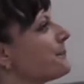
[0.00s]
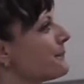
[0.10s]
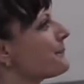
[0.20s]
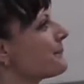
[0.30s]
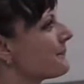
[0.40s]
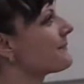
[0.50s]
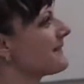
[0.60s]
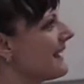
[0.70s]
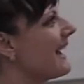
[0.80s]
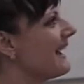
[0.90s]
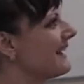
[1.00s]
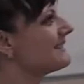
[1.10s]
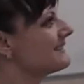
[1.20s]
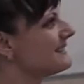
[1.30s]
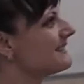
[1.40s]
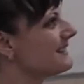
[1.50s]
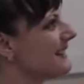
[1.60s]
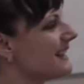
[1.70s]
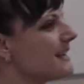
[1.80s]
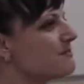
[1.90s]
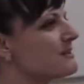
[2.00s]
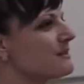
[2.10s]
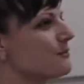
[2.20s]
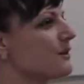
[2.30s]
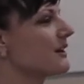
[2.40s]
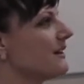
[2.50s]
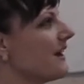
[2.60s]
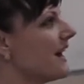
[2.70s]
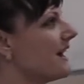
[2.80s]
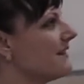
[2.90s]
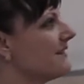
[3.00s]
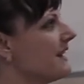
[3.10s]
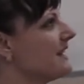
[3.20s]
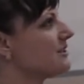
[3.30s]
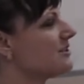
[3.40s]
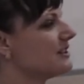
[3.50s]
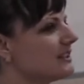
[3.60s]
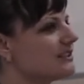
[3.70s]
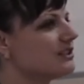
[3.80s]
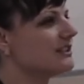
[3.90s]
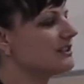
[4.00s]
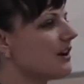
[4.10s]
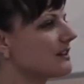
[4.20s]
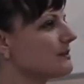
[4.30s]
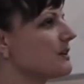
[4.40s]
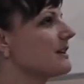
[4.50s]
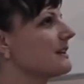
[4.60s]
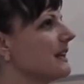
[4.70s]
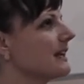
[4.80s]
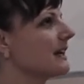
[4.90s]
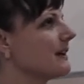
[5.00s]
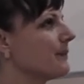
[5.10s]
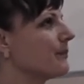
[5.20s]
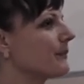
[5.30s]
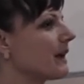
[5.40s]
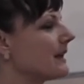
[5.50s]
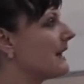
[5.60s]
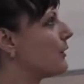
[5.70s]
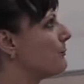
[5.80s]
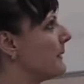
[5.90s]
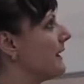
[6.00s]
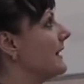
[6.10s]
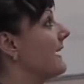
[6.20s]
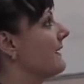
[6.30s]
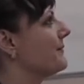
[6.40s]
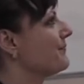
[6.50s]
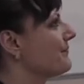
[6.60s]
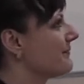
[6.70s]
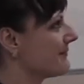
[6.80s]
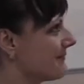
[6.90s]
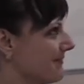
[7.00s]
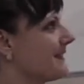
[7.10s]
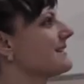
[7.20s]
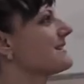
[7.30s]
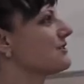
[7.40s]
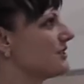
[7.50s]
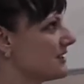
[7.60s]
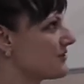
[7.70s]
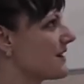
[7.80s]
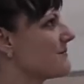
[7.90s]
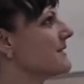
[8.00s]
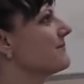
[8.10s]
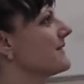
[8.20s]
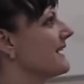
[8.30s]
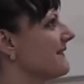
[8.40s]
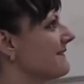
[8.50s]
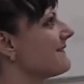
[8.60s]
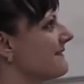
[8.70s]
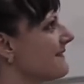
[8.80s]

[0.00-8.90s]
That's fun. Yeah. Random's fun. It keeps the work alive. Yes, it she, does. She talked about it like um, cloud ballet. Nice. That's how she described it. Nice.